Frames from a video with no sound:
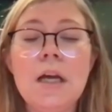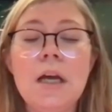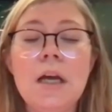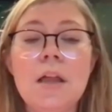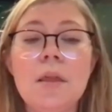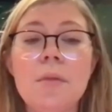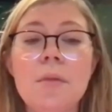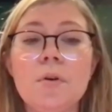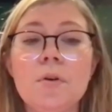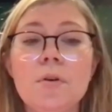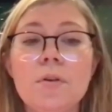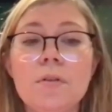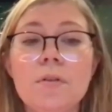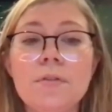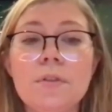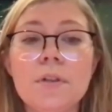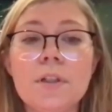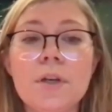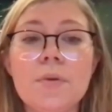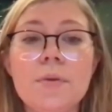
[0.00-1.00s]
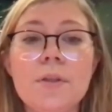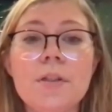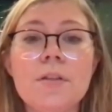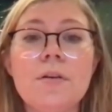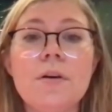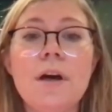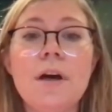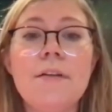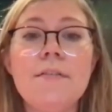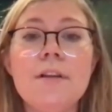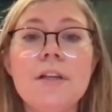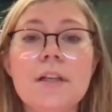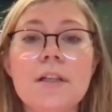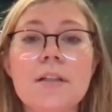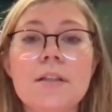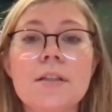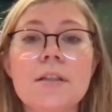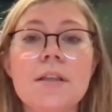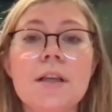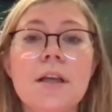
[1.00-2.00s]
And moreover, there is no
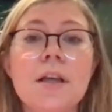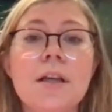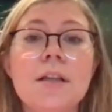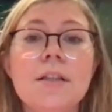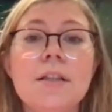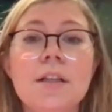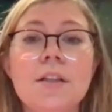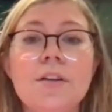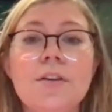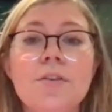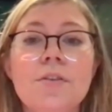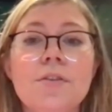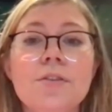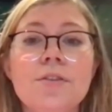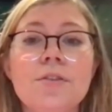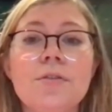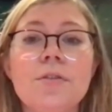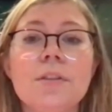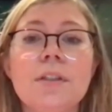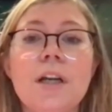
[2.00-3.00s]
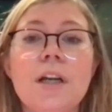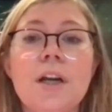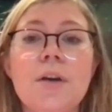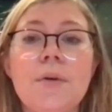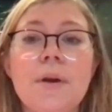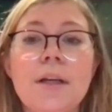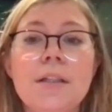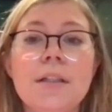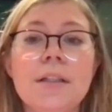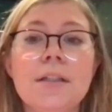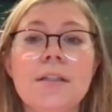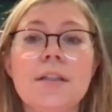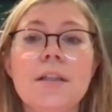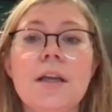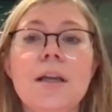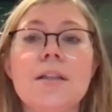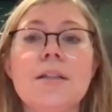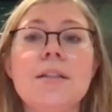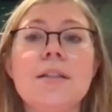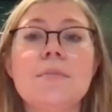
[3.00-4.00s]
evidence that culture-directed
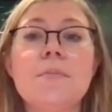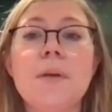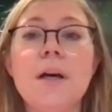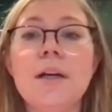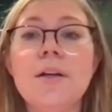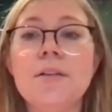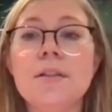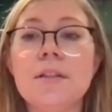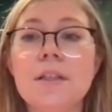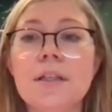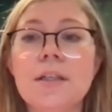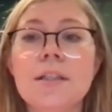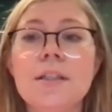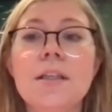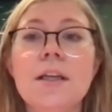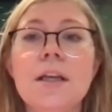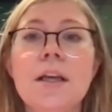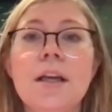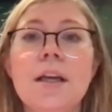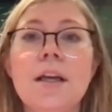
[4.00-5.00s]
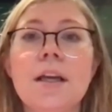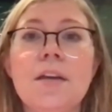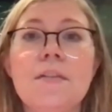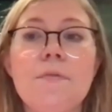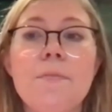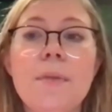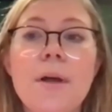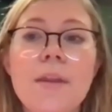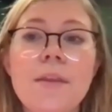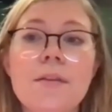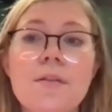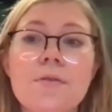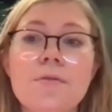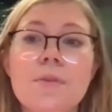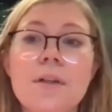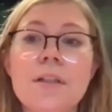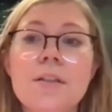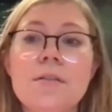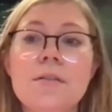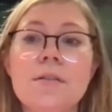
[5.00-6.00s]
antibiotics give better
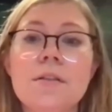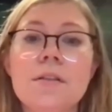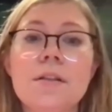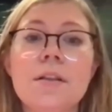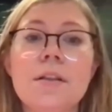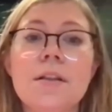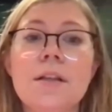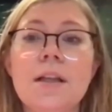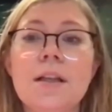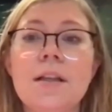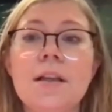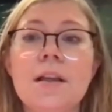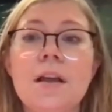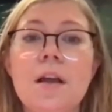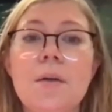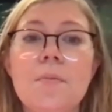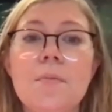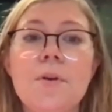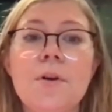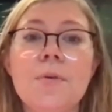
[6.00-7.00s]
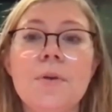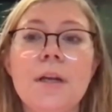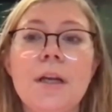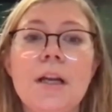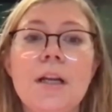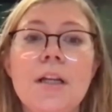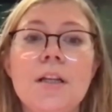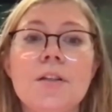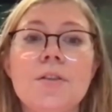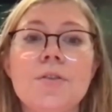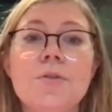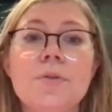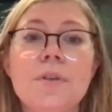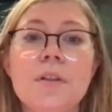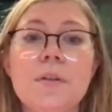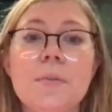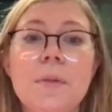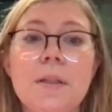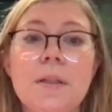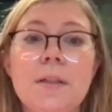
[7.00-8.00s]
results than empirical
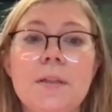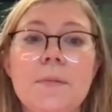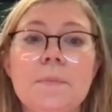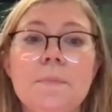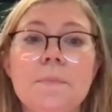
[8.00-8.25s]
treatment.